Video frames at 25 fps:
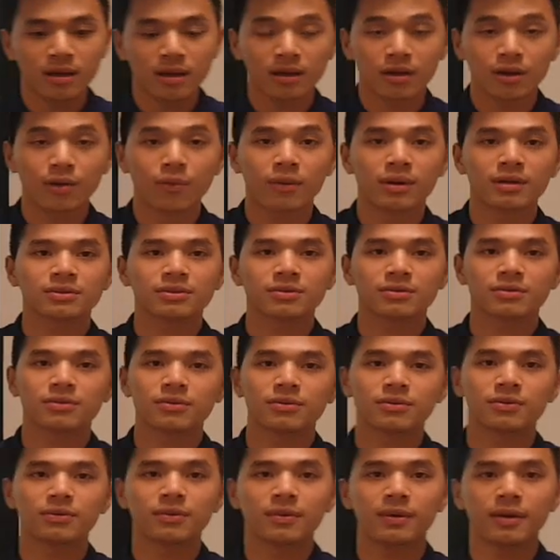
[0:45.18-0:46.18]
they want to
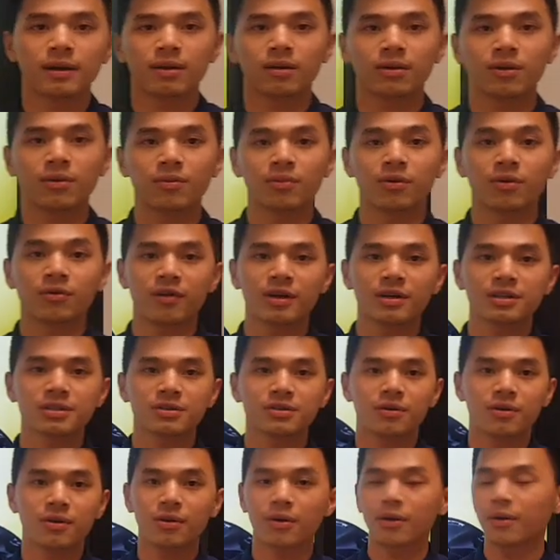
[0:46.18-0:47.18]
look
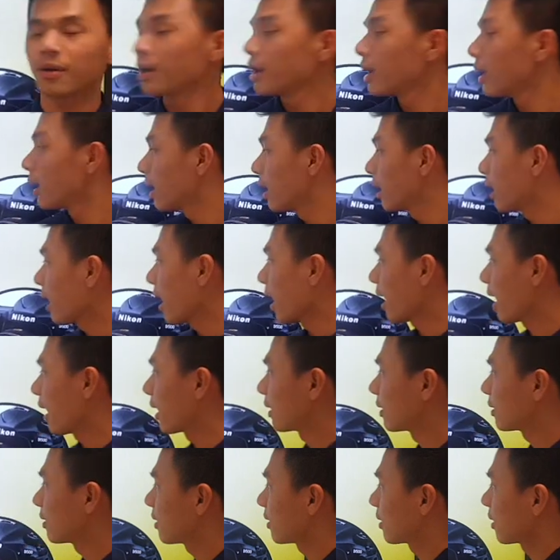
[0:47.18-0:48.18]
professional,
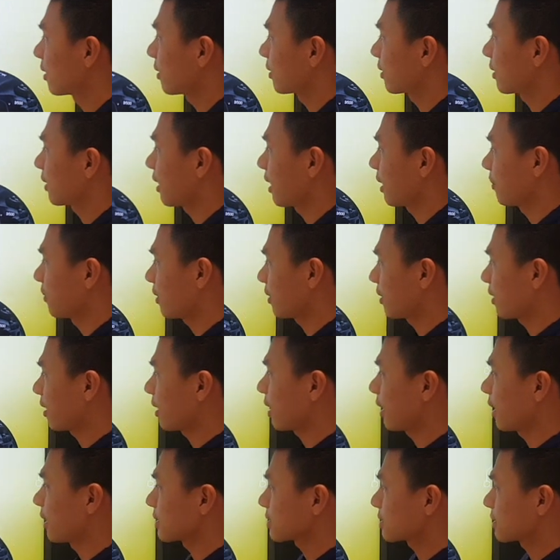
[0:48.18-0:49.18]
and the camera
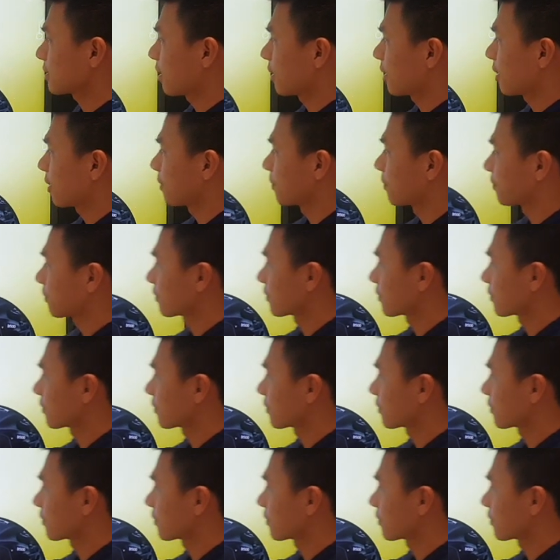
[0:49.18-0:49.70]
has the